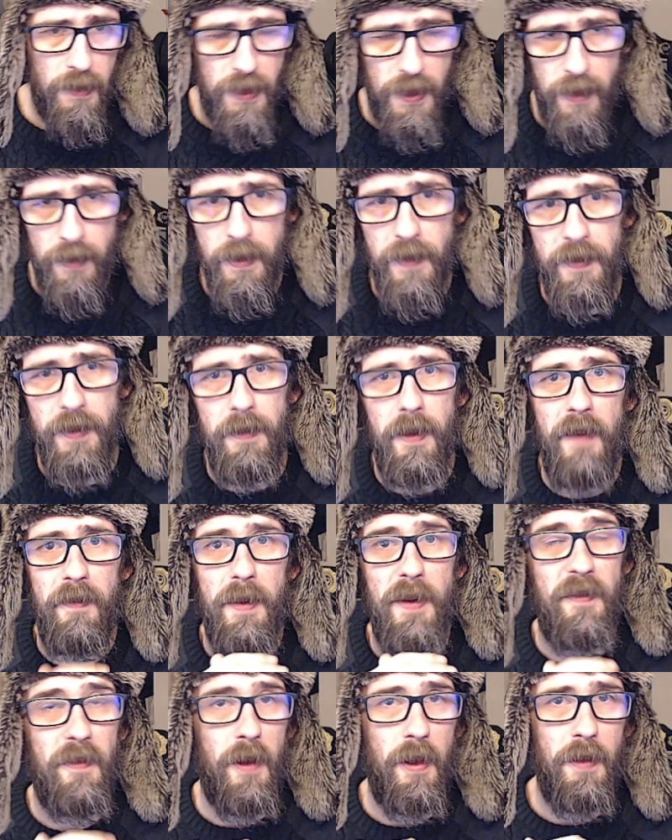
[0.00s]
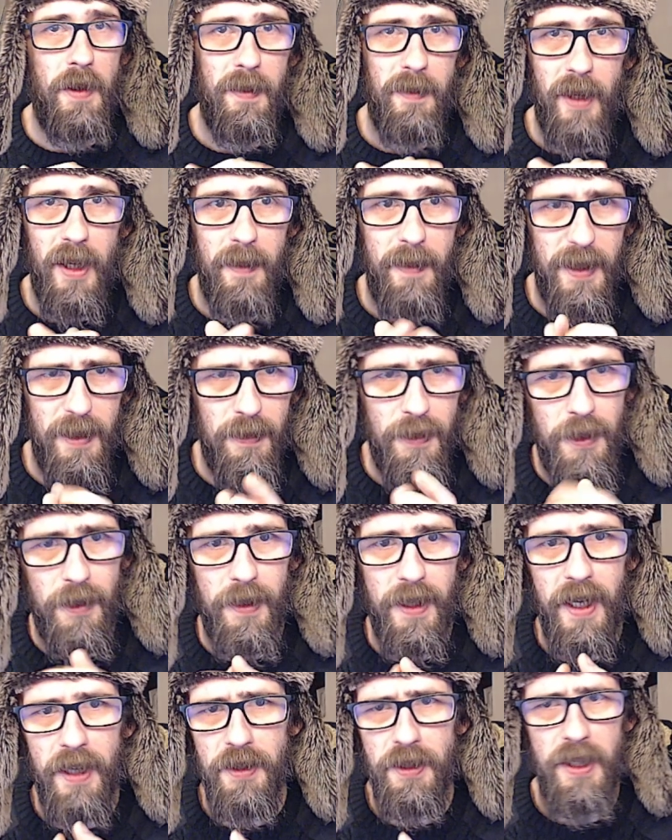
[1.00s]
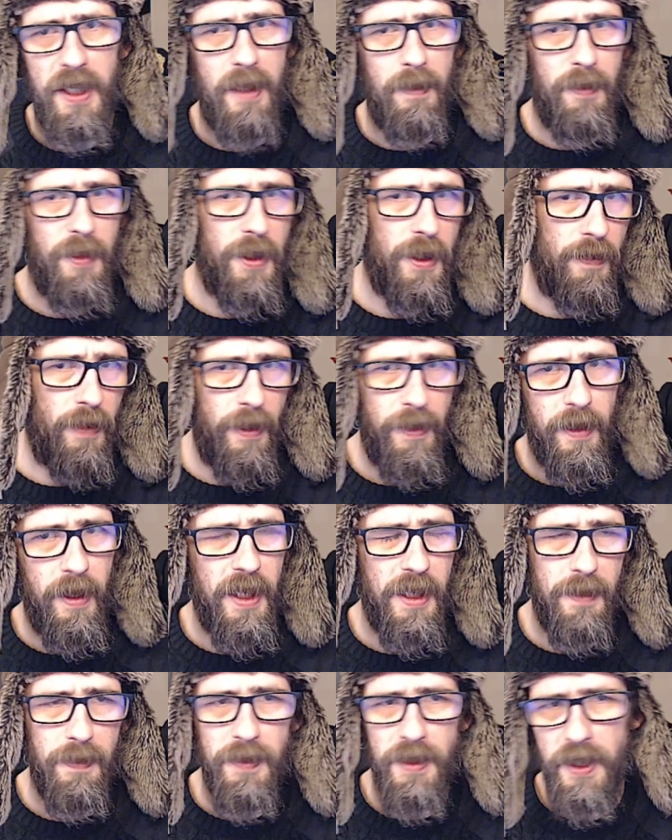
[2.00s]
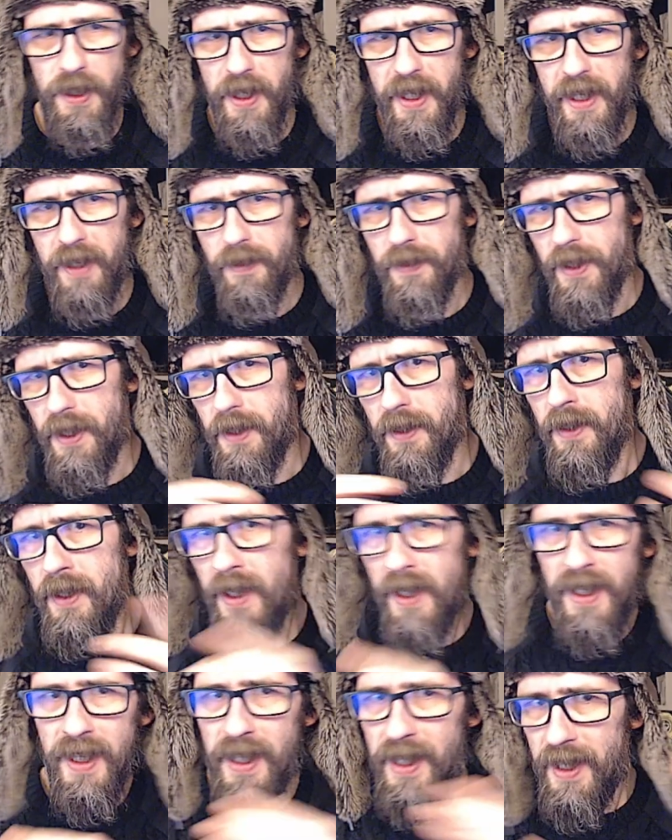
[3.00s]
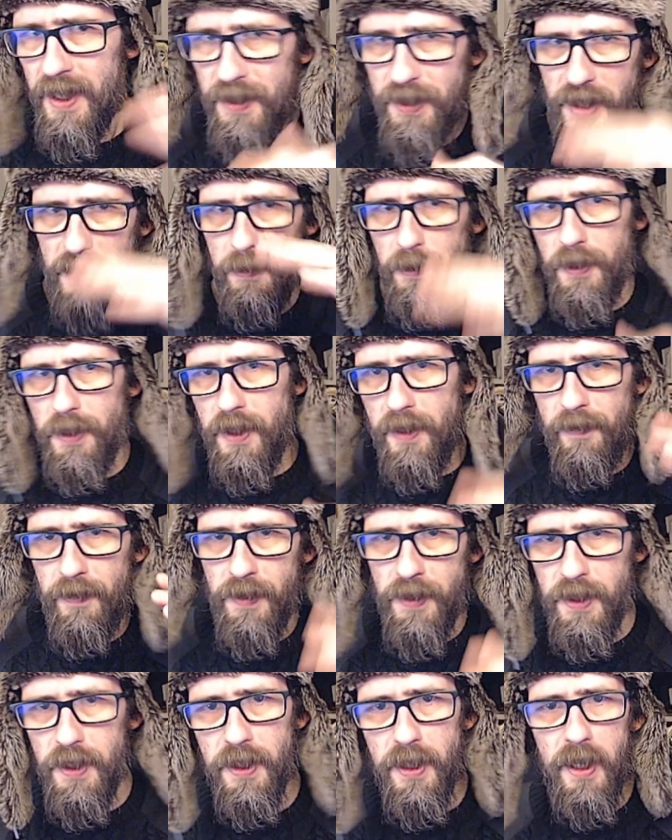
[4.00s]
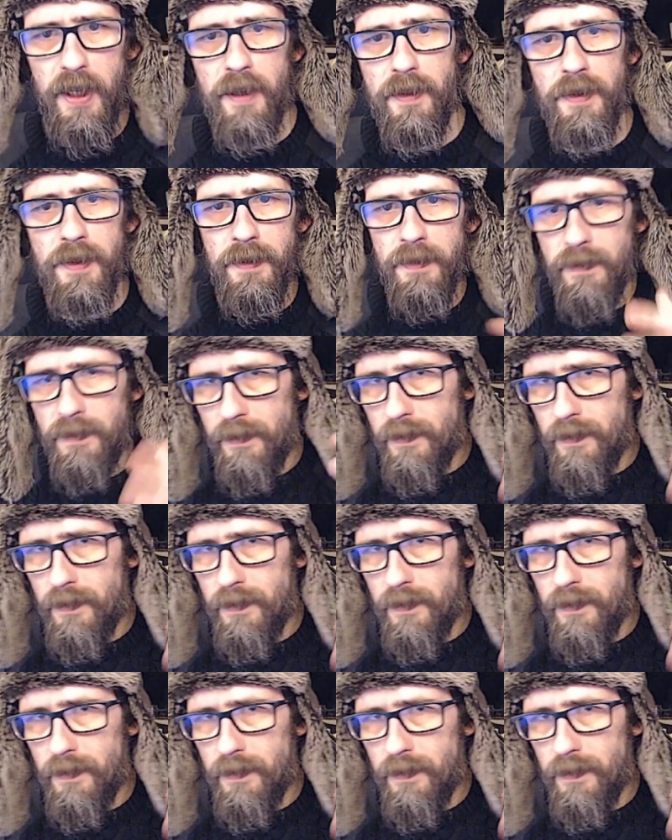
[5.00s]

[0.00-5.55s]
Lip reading: So if you have been following my build, you can actually come put your own items in here and then see what the differences are and